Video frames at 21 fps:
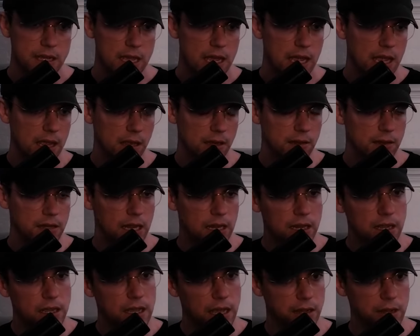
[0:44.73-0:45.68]
And then
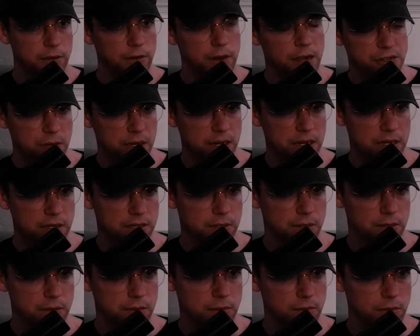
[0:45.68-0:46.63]
he kind of graduated
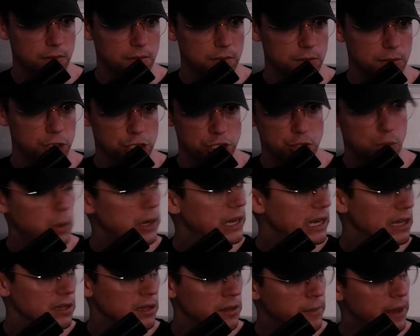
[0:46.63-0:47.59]
into just
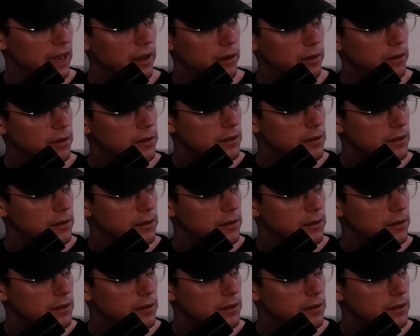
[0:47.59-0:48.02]
tweeting them out.